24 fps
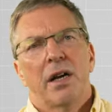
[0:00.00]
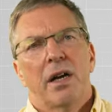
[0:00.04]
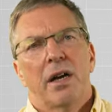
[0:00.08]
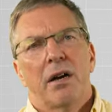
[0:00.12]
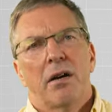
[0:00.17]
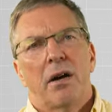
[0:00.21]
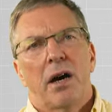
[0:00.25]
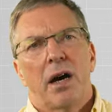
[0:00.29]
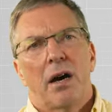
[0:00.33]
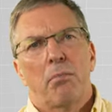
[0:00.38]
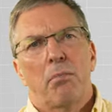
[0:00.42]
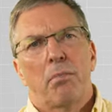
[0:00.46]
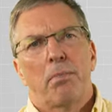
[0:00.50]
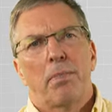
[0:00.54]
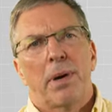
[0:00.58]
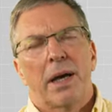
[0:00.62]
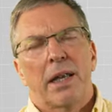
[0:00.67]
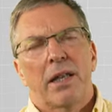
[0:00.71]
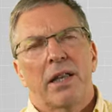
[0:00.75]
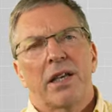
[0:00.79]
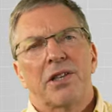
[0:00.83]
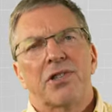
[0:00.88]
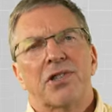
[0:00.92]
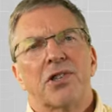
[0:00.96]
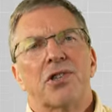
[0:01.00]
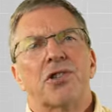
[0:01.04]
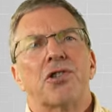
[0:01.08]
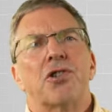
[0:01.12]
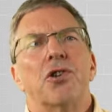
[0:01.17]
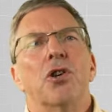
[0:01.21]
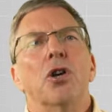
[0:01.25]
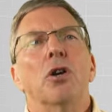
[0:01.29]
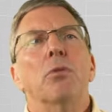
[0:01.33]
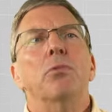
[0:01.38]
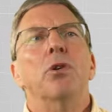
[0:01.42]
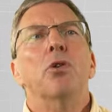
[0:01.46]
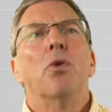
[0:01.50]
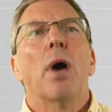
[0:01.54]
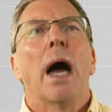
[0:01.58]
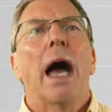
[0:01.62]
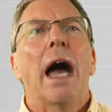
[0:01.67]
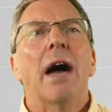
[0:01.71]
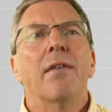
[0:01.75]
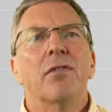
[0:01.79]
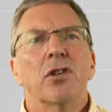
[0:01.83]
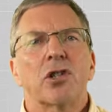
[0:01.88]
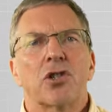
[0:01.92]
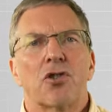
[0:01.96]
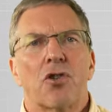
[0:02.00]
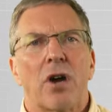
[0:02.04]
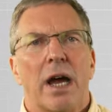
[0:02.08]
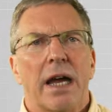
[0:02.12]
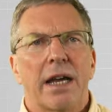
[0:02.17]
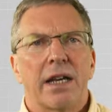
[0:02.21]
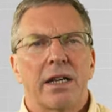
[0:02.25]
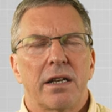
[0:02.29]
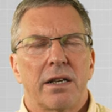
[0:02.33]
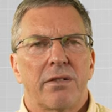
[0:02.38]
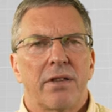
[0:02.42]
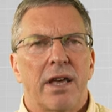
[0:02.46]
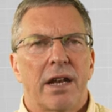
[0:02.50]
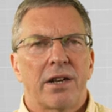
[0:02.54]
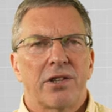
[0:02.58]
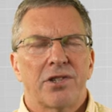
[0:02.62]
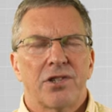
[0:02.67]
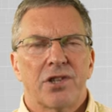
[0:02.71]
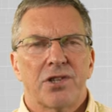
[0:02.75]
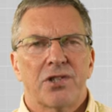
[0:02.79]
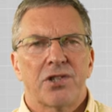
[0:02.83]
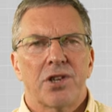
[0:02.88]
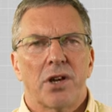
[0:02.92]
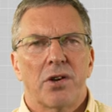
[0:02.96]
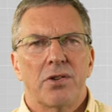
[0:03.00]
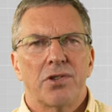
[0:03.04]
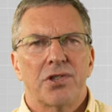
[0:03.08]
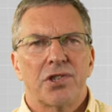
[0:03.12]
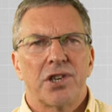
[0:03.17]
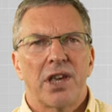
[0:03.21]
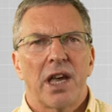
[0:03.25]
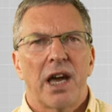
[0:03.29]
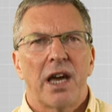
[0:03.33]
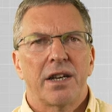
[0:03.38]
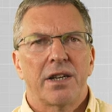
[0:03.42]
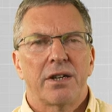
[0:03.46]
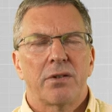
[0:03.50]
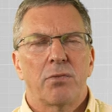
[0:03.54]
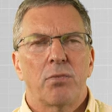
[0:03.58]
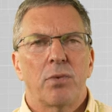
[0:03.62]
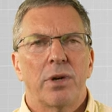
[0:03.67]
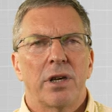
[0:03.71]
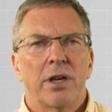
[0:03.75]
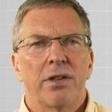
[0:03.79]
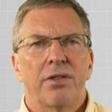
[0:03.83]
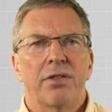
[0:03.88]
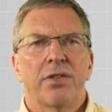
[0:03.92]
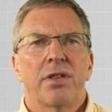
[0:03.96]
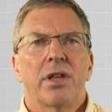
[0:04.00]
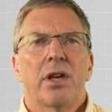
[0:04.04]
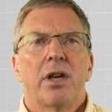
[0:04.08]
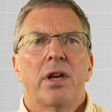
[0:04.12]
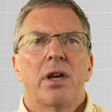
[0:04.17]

But let's assume you have a trait that is associated with